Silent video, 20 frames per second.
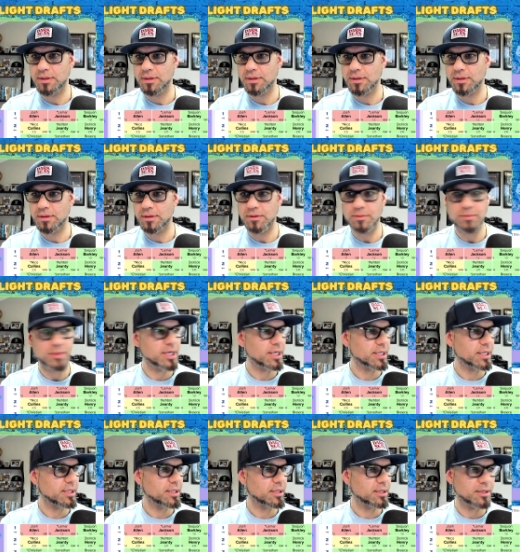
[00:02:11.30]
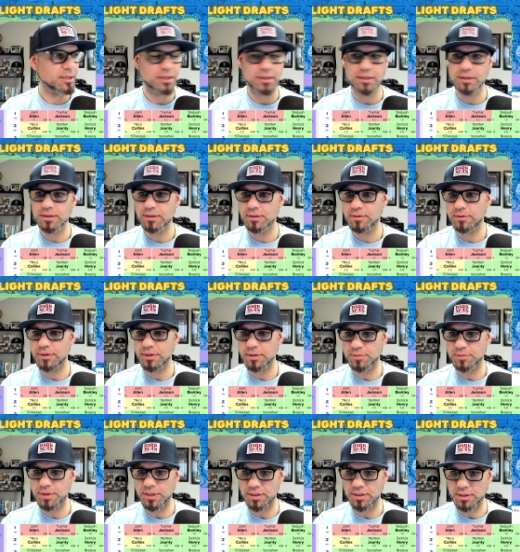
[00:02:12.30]
Go back here. We're going to
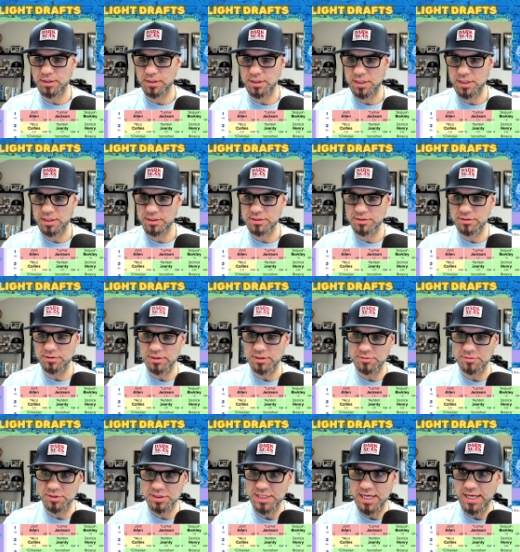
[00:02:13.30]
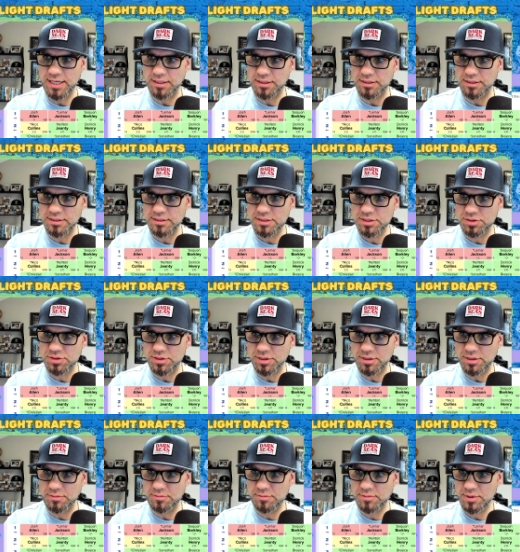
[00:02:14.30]
be on the clock soon. I'm just adding this
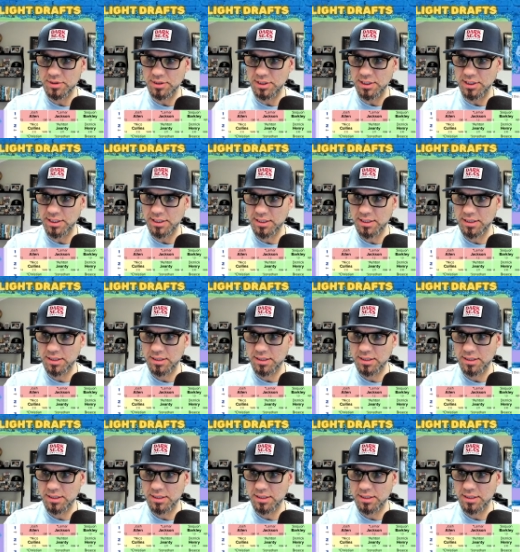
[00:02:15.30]
stream link